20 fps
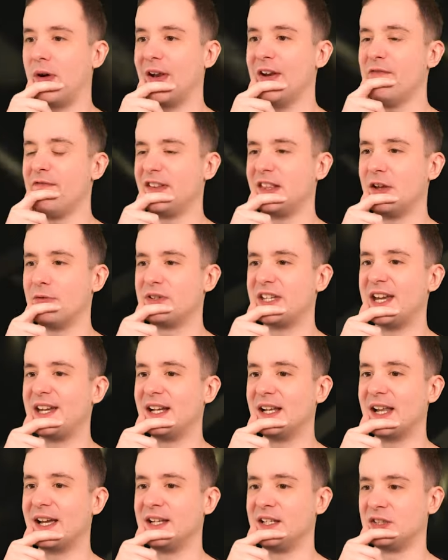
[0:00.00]
I don't think there was
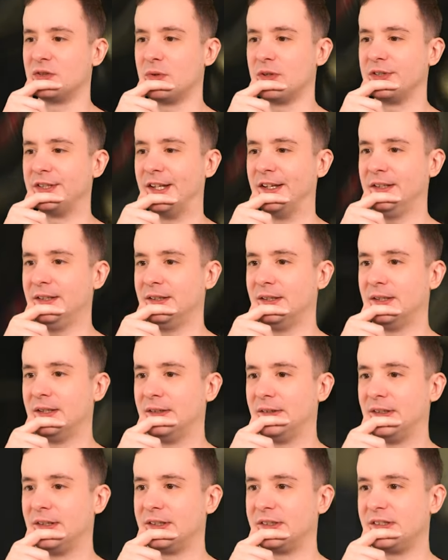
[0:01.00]
any lines, was there?
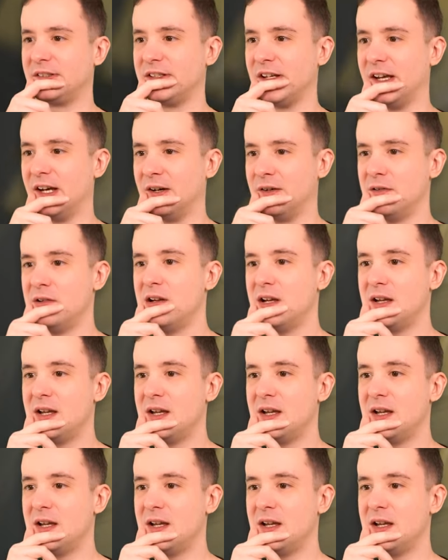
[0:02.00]
So